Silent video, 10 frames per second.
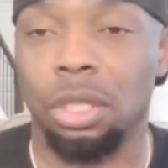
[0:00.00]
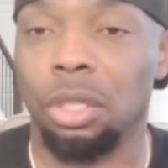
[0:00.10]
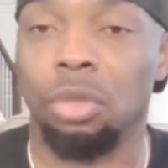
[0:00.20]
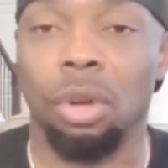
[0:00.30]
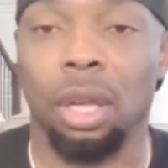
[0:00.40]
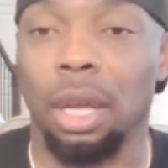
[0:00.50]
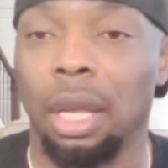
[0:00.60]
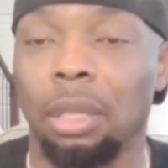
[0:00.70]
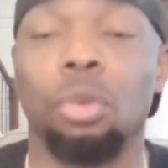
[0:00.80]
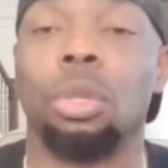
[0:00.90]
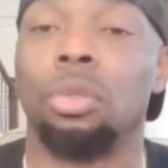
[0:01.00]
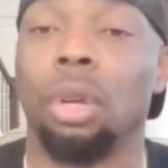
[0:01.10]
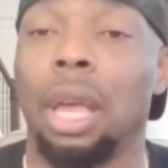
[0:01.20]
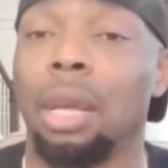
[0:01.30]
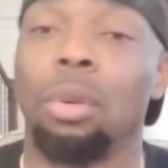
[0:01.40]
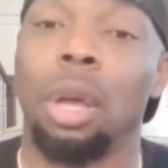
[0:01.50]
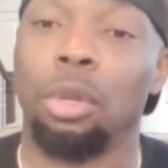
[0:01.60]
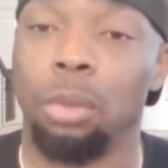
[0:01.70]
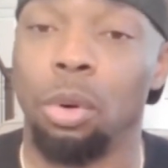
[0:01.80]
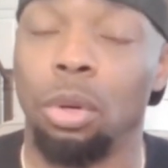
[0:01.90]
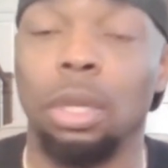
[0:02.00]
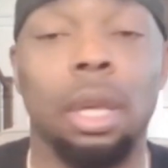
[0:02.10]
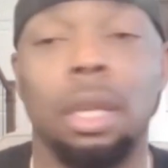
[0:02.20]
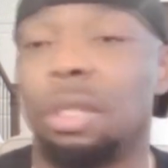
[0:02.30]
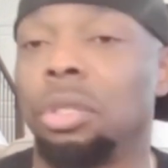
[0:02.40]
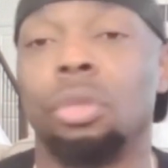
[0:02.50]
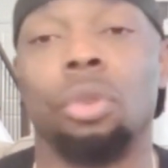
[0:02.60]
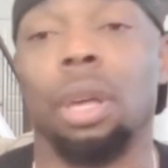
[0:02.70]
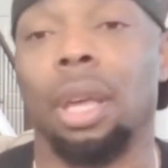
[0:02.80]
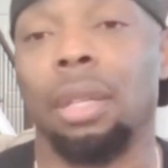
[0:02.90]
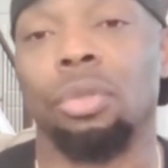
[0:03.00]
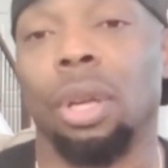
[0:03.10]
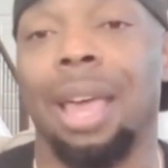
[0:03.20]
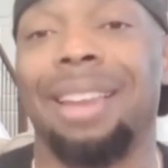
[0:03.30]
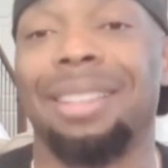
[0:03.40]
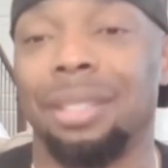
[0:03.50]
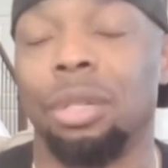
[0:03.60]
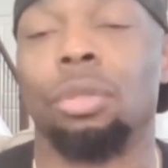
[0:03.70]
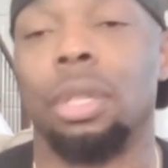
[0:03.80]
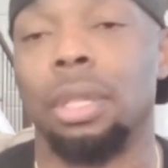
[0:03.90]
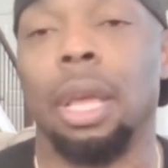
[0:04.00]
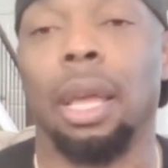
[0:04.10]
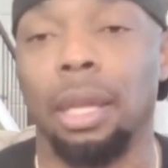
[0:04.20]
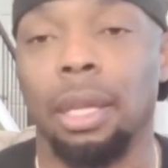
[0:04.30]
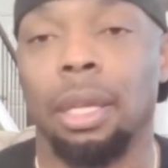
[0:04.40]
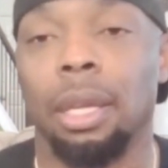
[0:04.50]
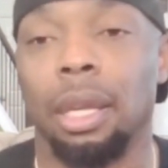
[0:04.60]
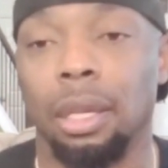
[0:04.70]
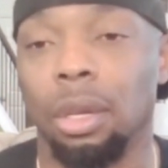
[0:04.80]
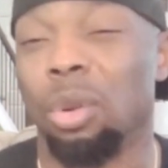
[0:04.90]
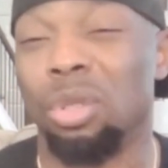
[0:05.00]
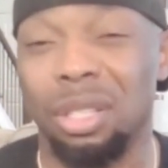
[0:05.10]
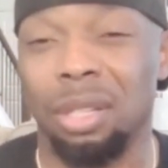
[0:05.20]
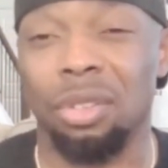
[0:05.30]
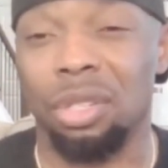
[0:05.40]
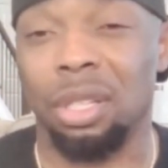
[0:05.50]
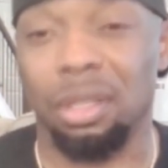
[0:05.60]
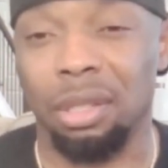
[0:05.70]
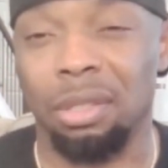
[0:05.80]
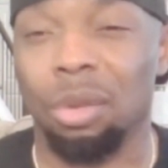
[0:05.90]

She's a drug addict. She was a drug addict when I was born. Yep. She's a drug addict still today. Wow. And she's in her 60s.